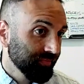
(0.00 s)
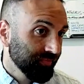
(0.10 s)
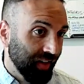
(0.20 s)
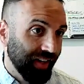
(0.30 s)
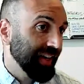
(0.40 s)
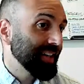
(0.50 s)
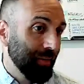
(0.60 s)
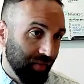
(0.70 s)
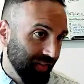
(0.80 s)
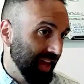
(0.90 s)
right, like an
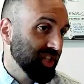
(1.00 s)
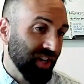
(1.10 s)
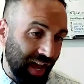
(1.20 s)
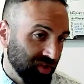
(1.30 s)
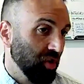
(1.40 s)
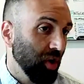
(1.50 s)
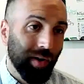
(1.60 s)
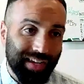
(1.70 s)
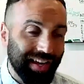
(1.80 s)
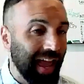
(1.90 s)
indemnification escrow where
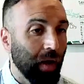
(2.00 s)
it's like, hey,